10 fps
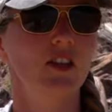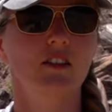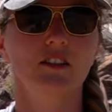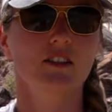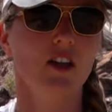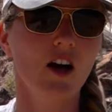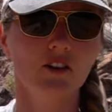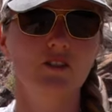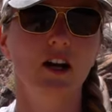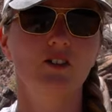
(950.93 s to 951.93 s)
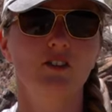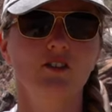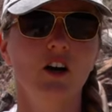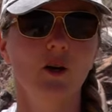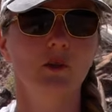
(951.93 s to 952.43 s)
there's a lot of ground on
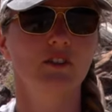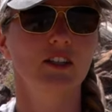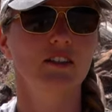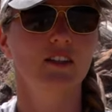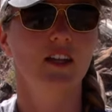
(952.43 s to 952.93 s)
top of it